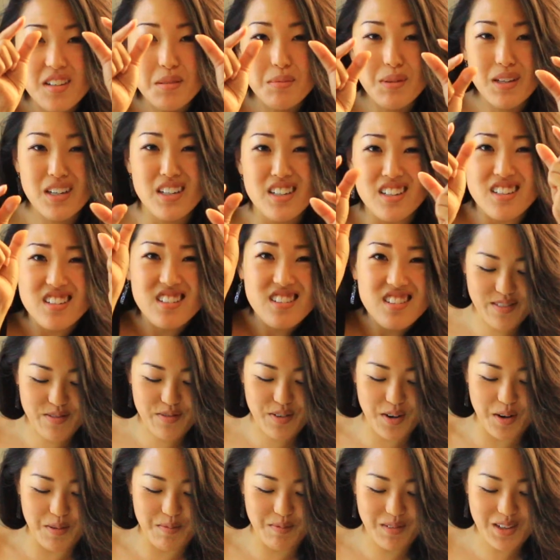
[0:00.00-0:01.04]
little bit.
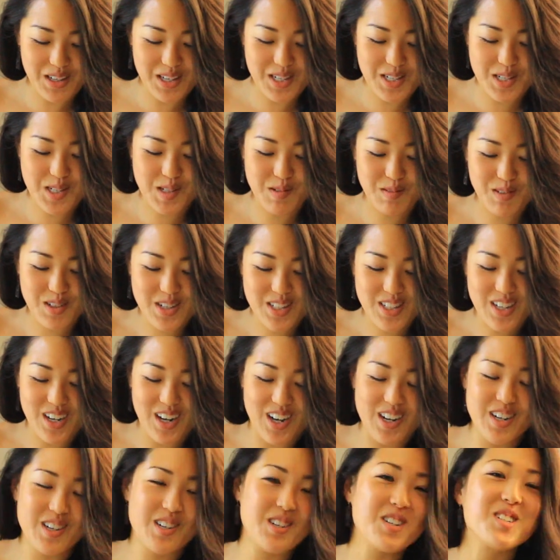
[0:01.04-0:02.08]
From
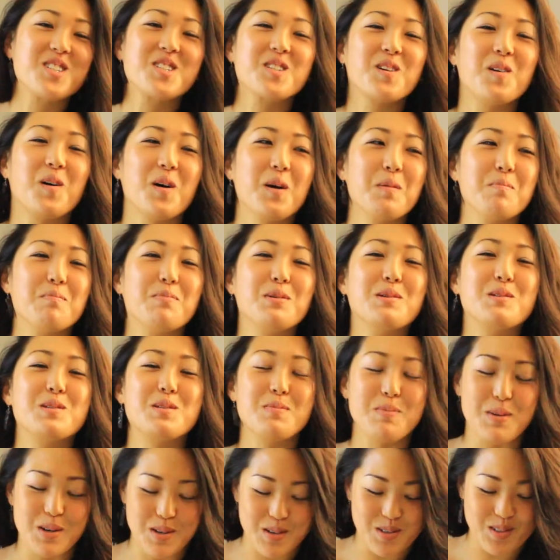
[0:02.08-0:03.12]

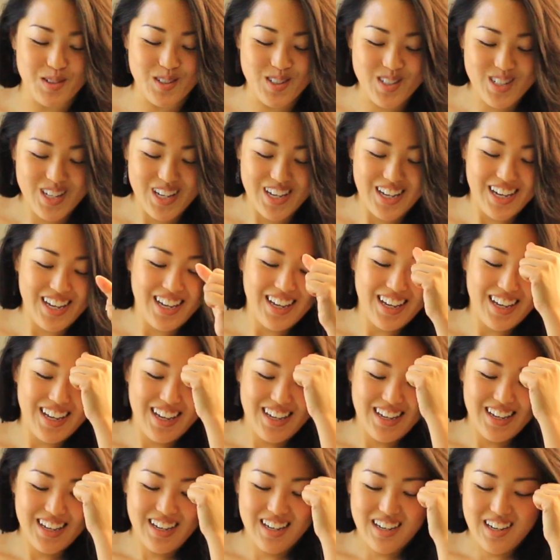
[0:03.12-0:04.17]
Eastwood_Poospos.
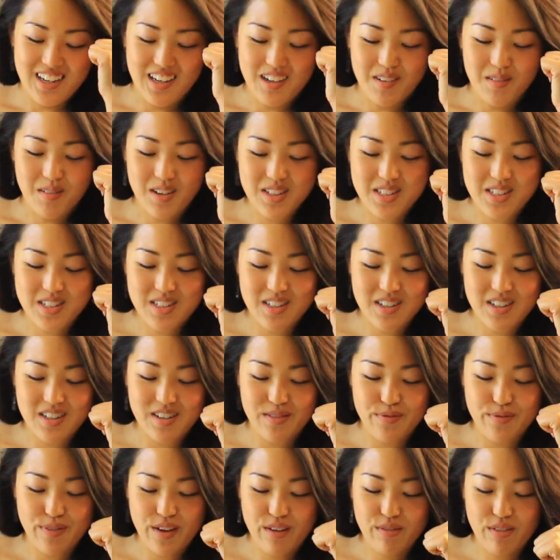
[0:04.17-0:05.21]
What's your
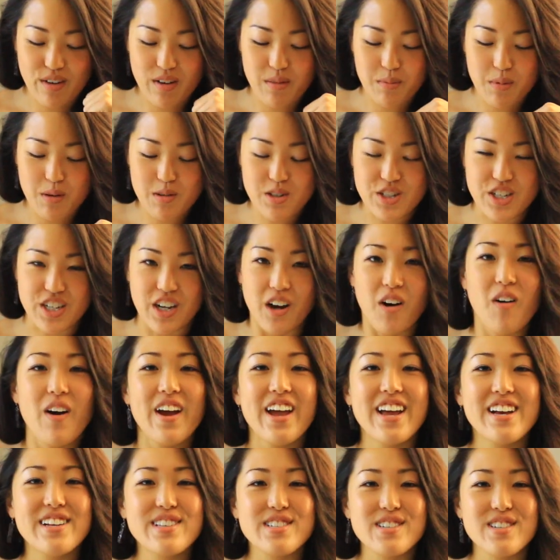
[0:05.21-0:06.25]
favorite emoji? Oh, I
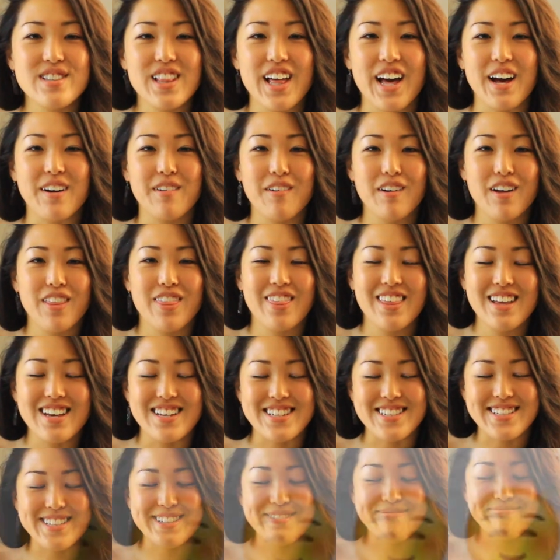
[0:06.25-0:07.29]
answered that with
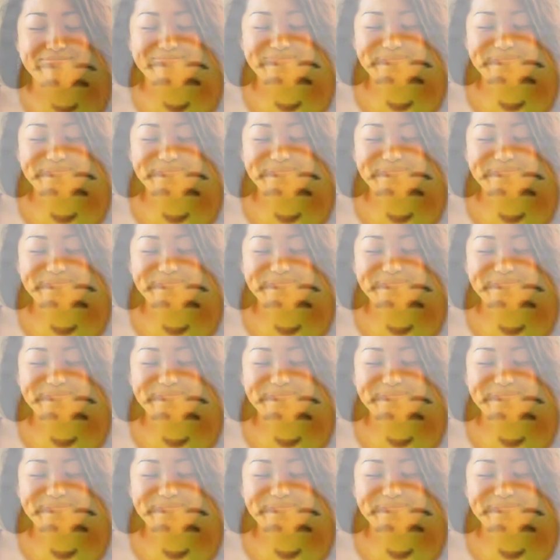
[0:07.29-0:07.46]
this.